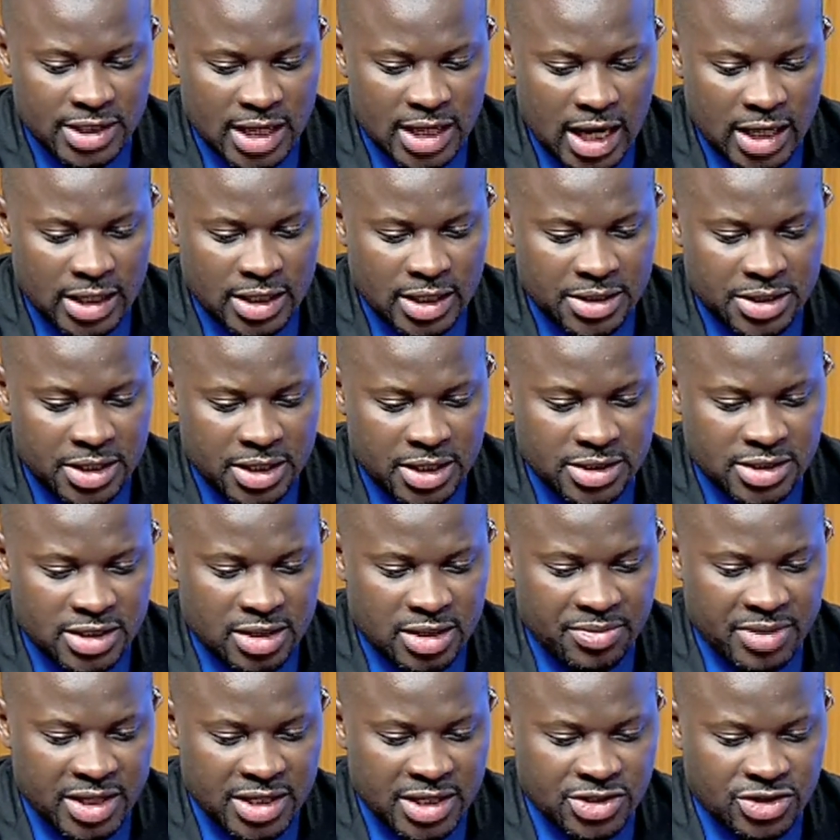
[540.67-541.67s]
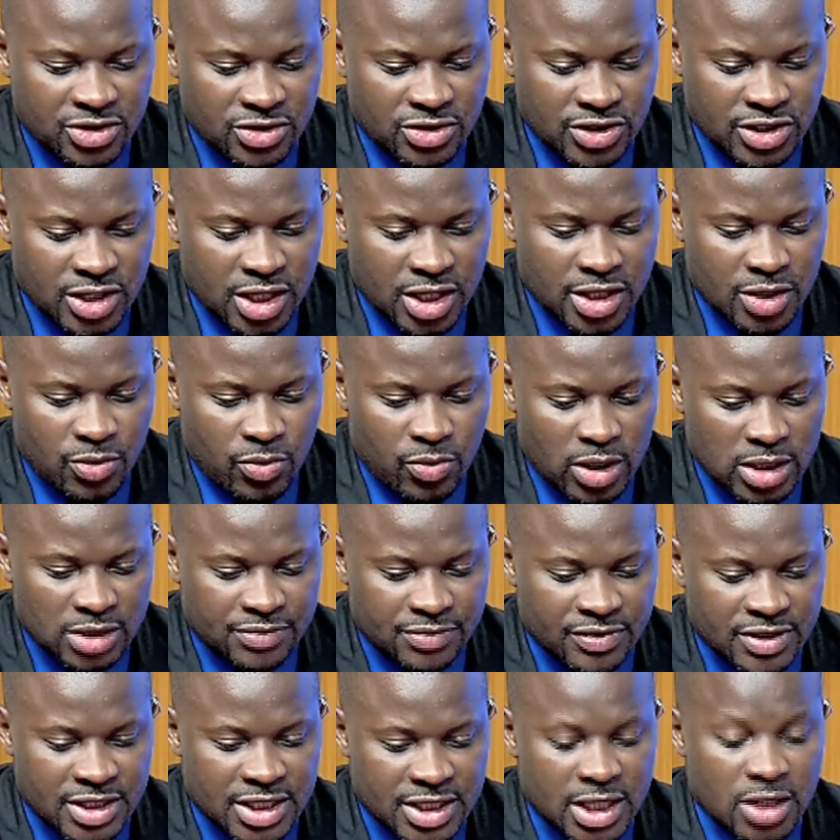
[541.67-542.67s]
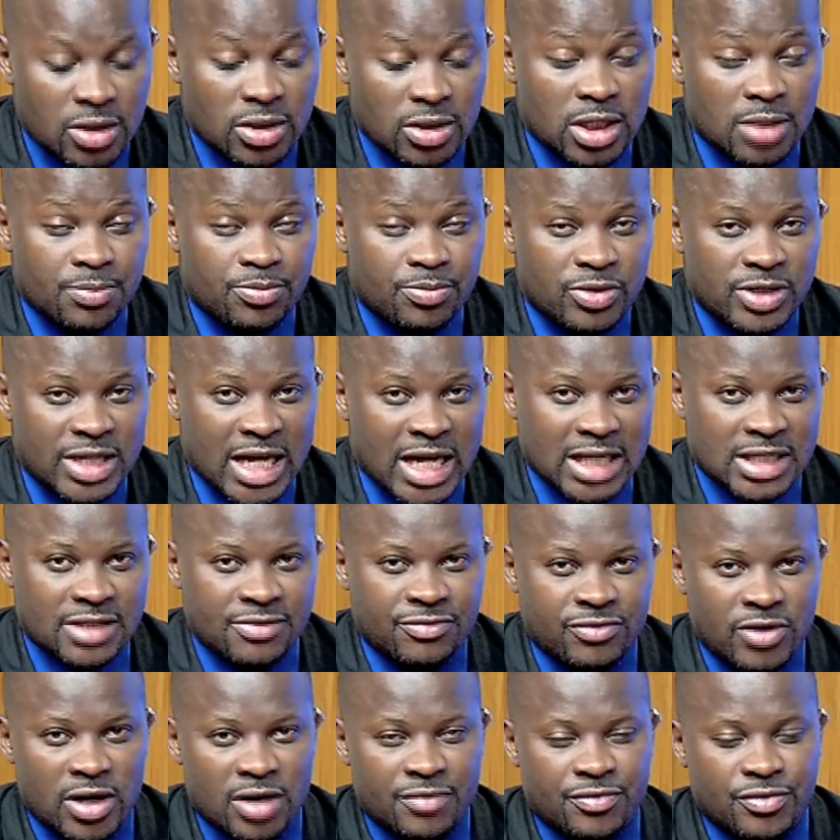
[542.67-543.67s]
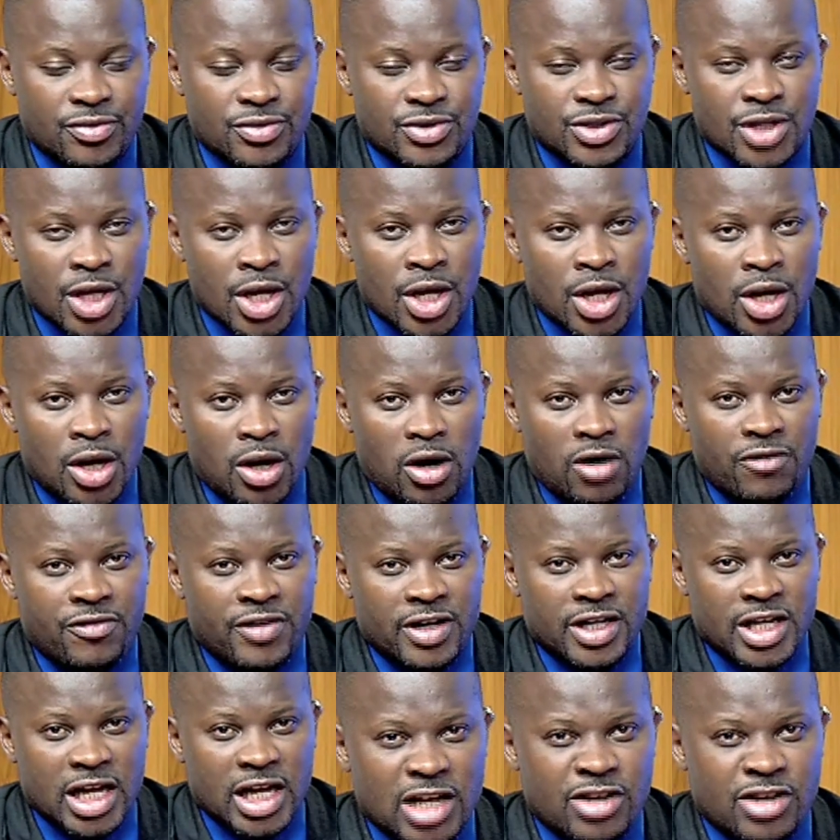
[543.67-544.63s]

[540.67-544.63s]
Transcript: are well done and the examinations and the words for skilled and productive workforce